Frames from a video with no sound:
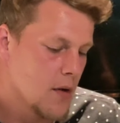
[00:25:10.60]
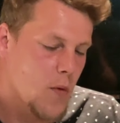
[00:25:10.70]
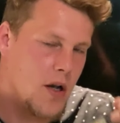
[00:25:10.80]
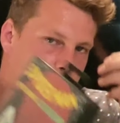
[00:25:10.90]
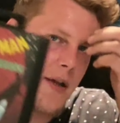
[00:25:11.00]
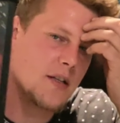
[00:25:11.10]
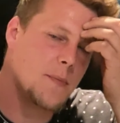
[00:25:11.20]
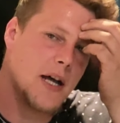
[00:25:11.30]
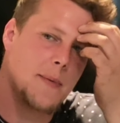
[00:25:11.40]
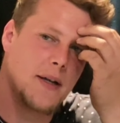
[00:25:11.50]
One of the best
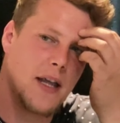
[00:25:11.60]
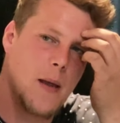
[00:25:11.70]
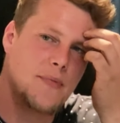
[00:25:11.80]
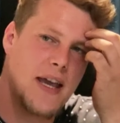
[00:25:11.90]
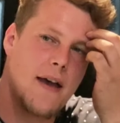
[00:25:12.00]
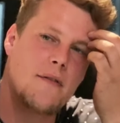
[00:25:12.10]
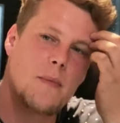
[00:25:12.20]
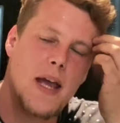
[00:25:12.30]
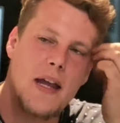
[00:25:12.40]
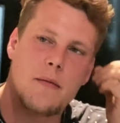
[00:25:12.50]
Spider-Man games ever
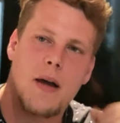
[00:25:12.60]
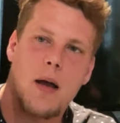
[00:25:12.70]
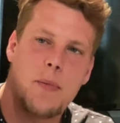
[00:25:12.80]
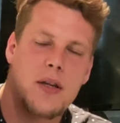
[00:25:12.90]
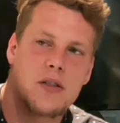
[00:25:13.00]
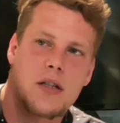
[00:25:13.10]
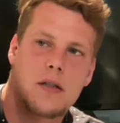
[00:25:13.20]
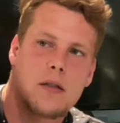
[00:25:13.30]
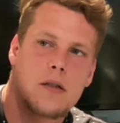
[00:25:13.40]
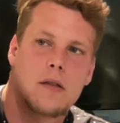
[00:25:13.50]
made, in my
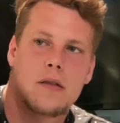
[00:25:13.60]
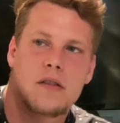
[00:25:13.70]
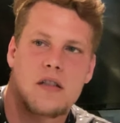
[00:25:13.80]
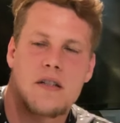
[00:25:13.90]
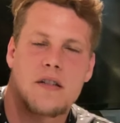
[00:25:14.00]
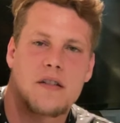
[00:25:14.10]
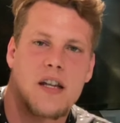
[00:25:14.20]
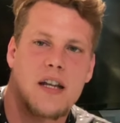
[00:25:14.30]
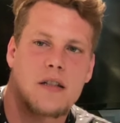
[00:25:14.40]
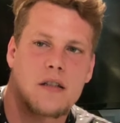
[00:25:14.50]
opinion. Sinister
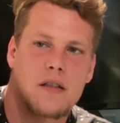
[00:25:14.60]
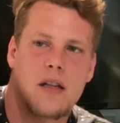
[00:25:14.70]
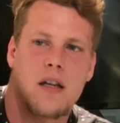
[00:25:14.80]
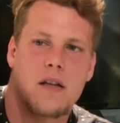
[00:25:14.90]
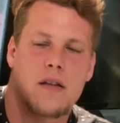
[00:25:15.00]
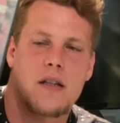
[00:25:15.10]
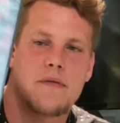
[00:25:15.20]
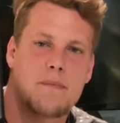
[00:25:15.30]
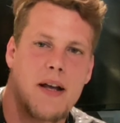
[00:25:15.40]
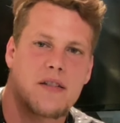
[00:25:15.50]
Six, and the
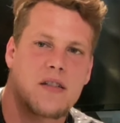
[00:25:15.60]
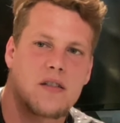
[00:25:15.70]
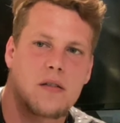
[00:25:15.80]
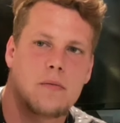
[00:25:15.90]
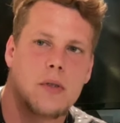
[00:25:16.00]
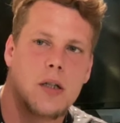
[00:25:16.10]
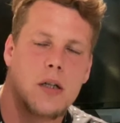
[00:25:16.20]
math system